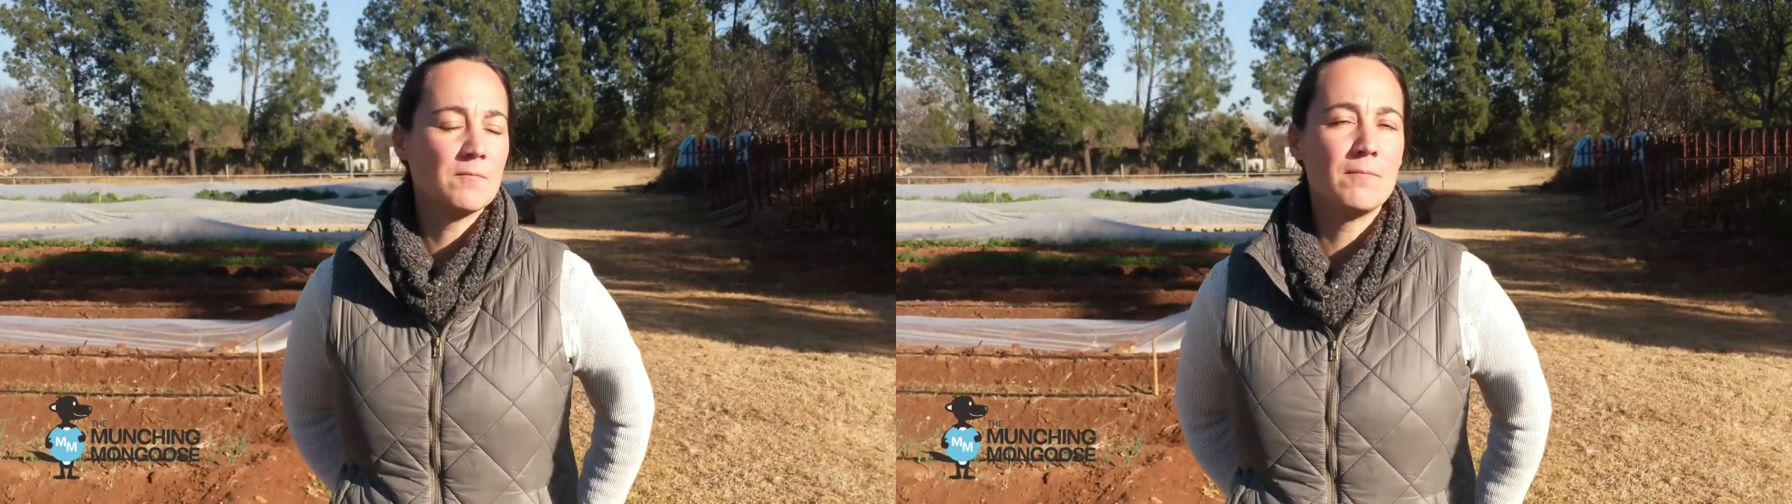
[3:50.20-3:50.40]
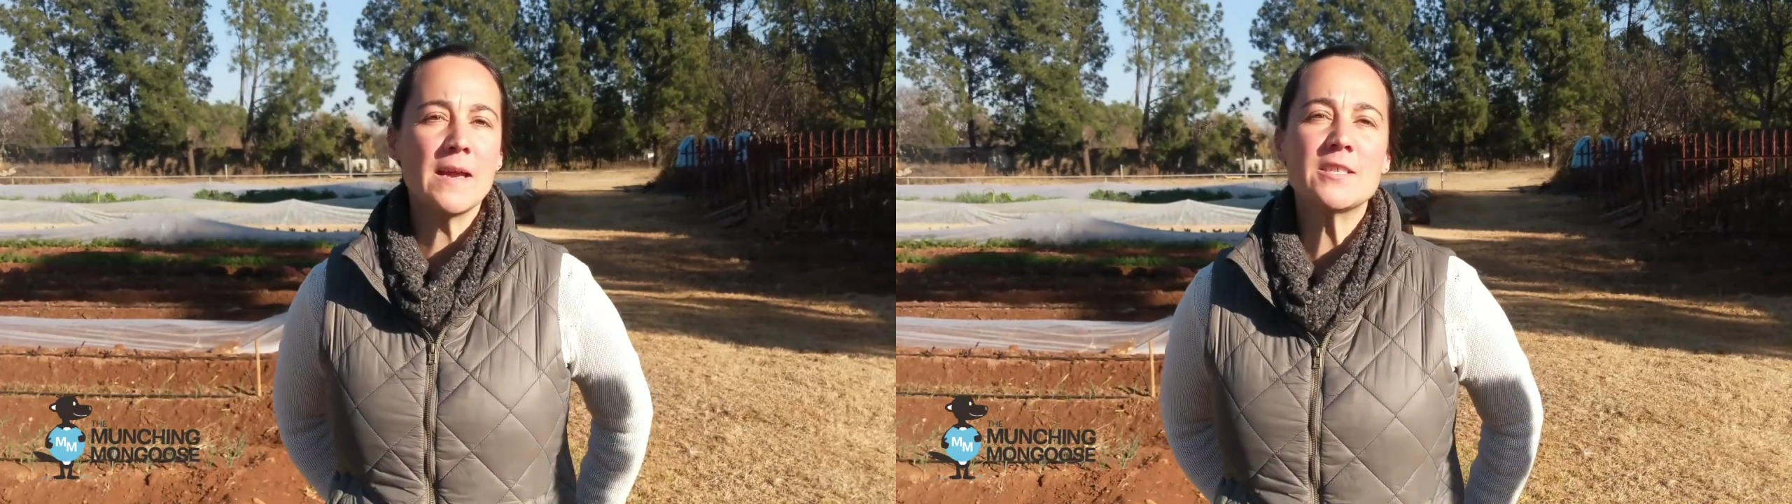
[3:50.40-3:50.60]

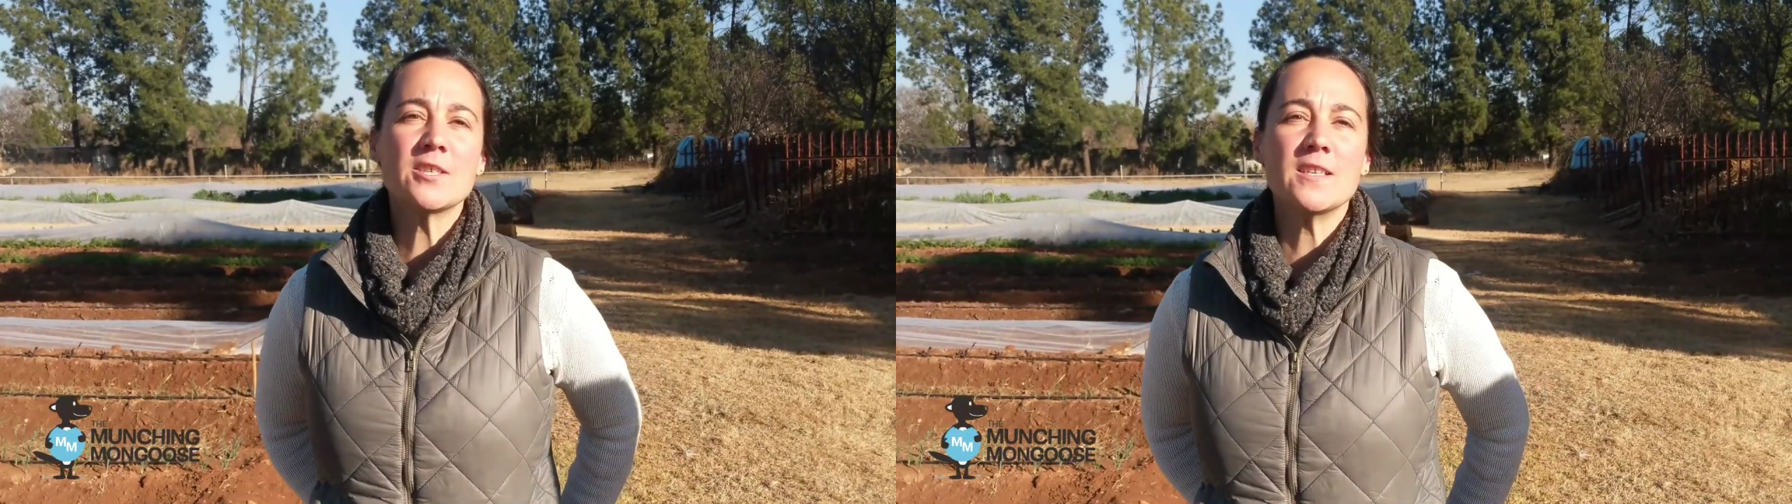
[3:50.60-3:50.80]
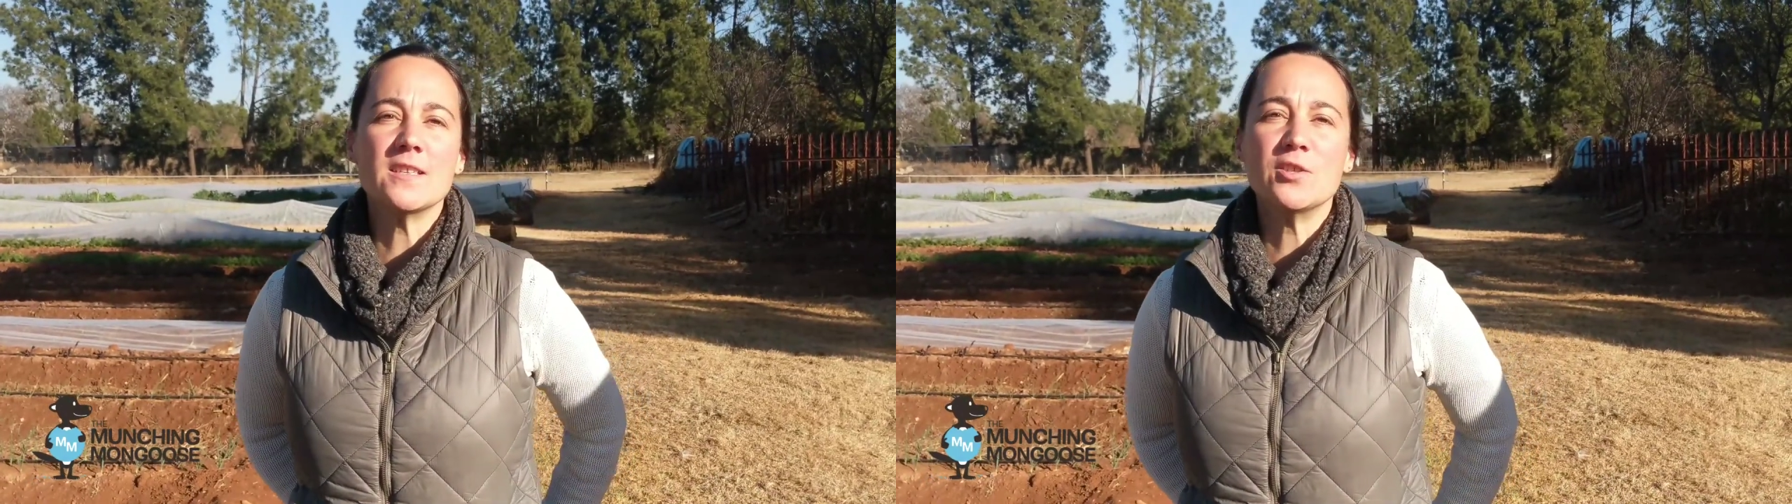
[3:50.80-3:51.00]

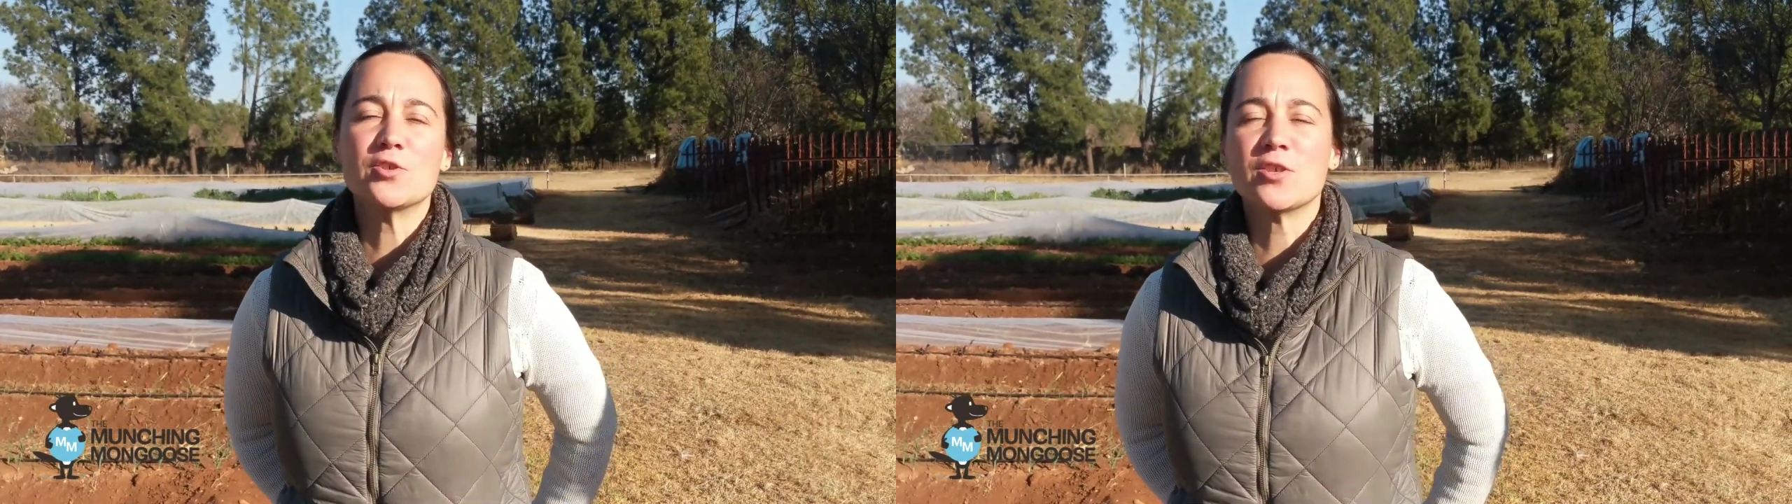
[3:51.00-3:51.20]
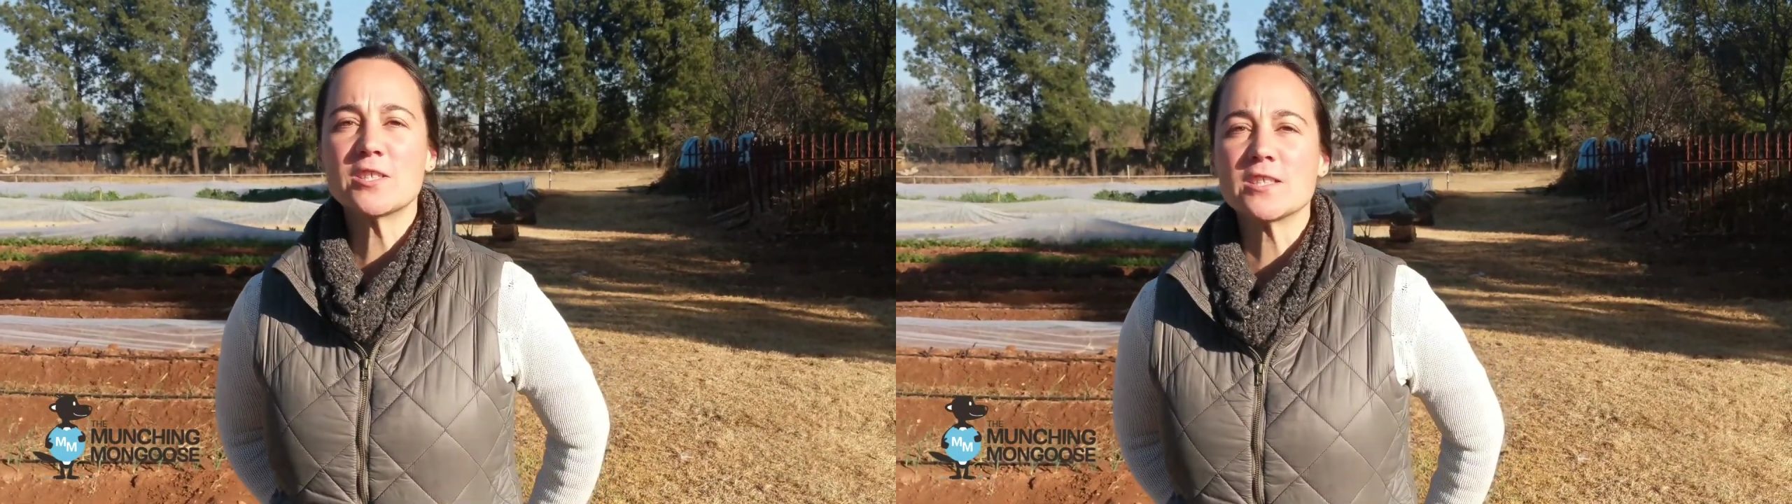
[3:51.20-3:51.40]
majorly
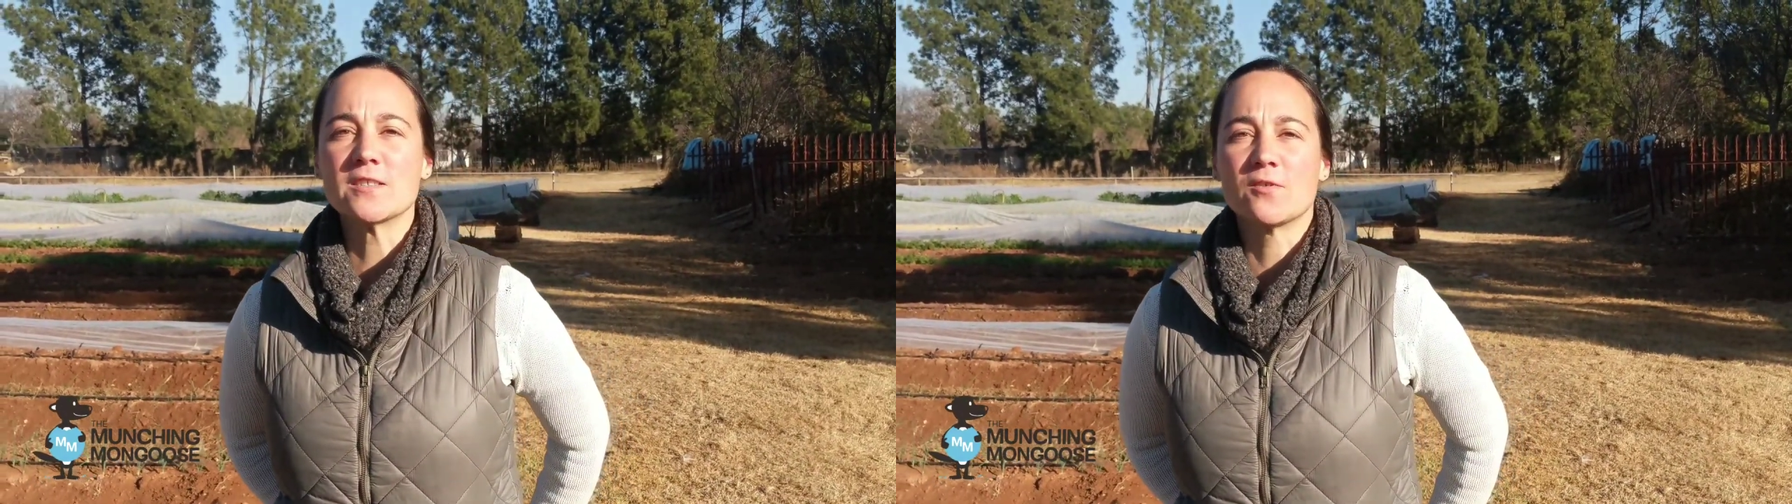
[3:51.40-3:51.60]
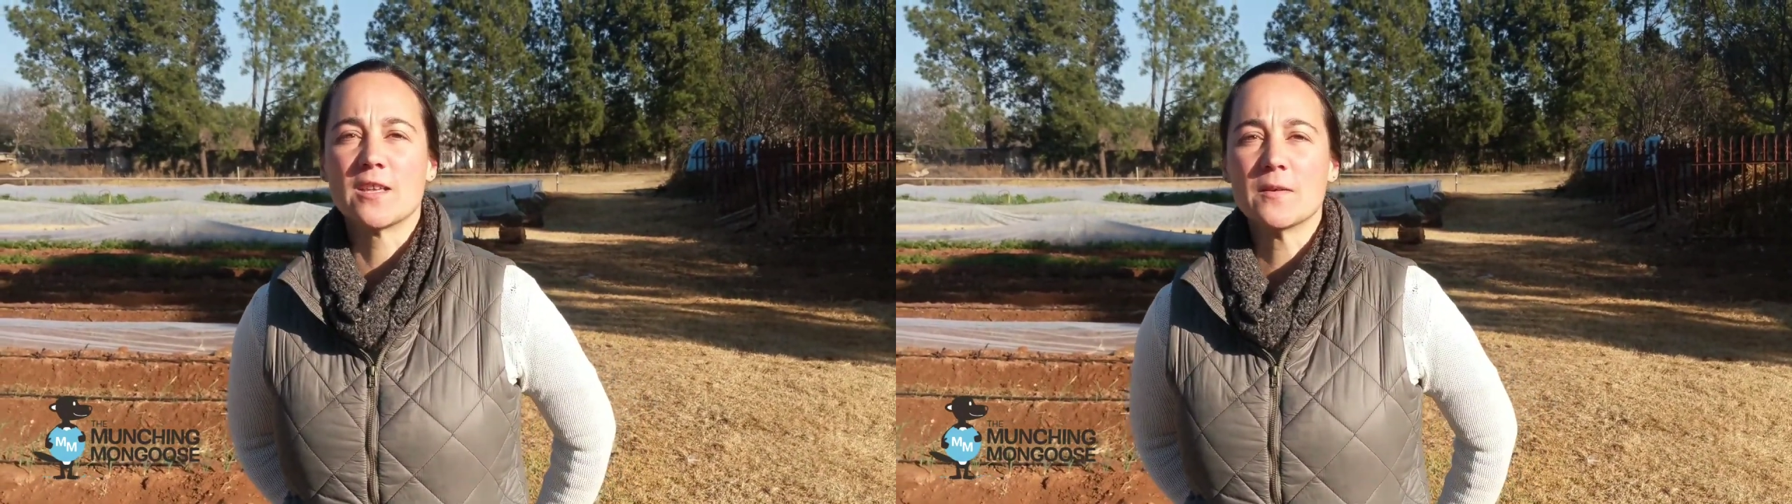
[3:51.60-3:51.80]

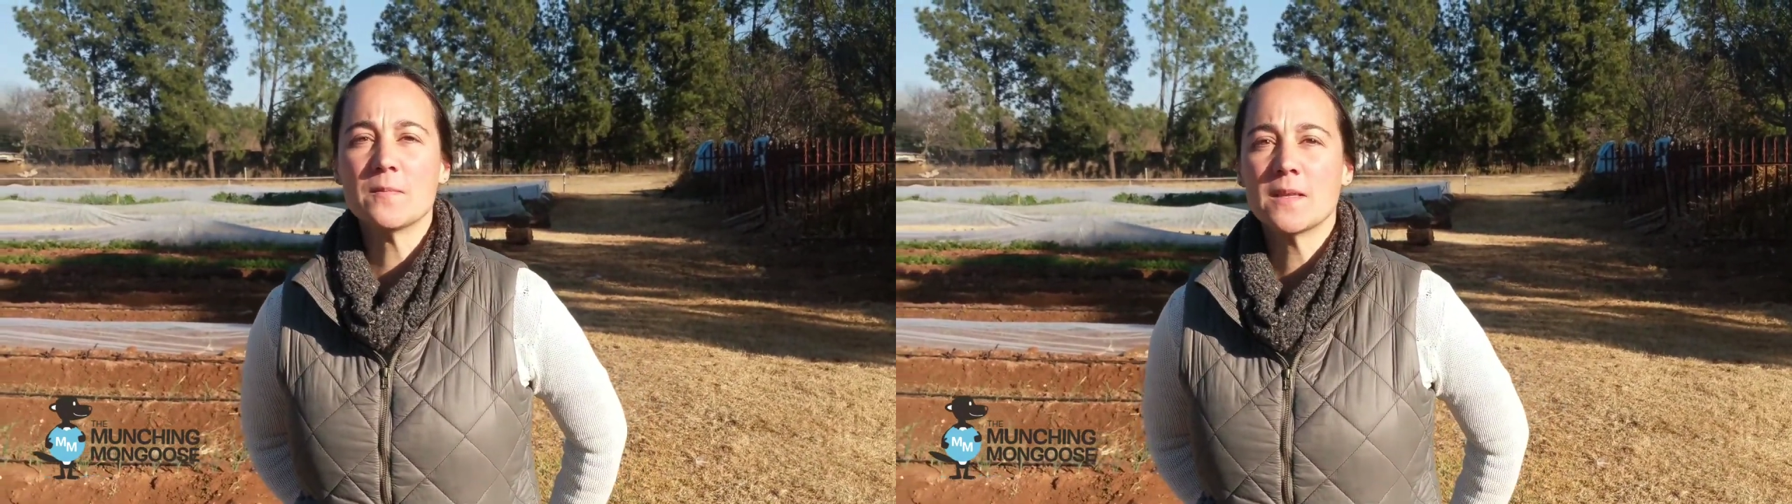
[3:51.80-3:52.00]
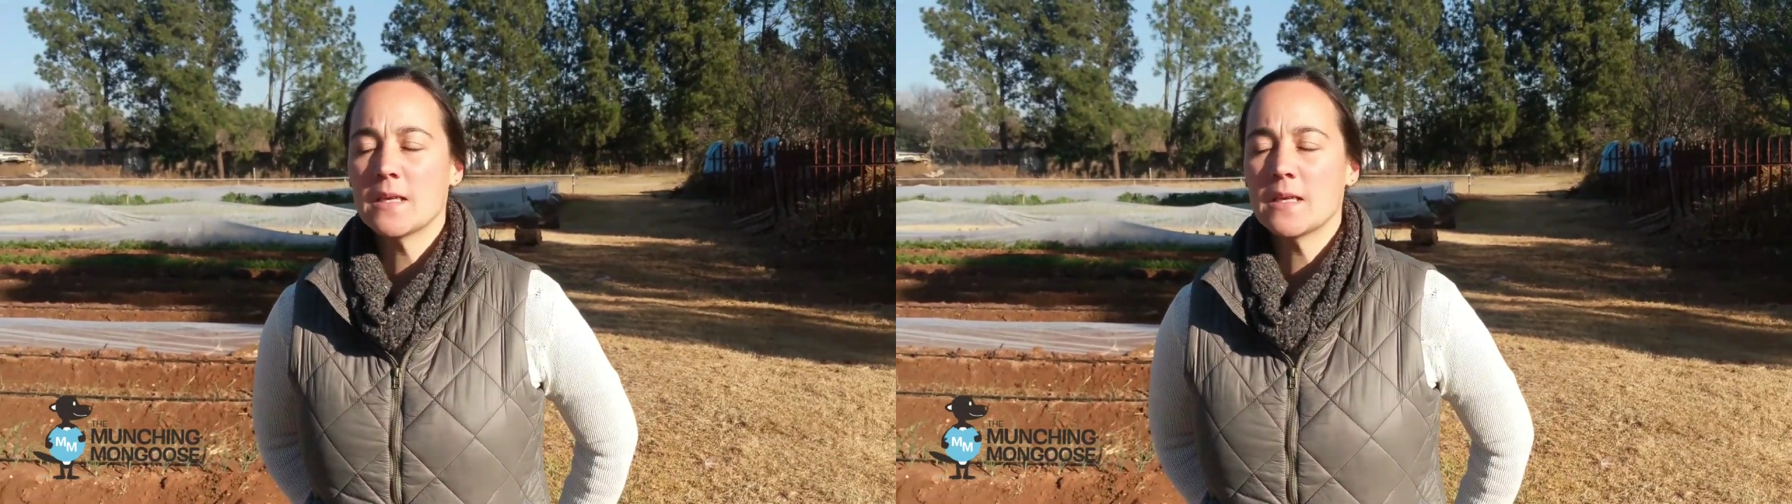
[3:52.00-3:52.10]
nutritious for them,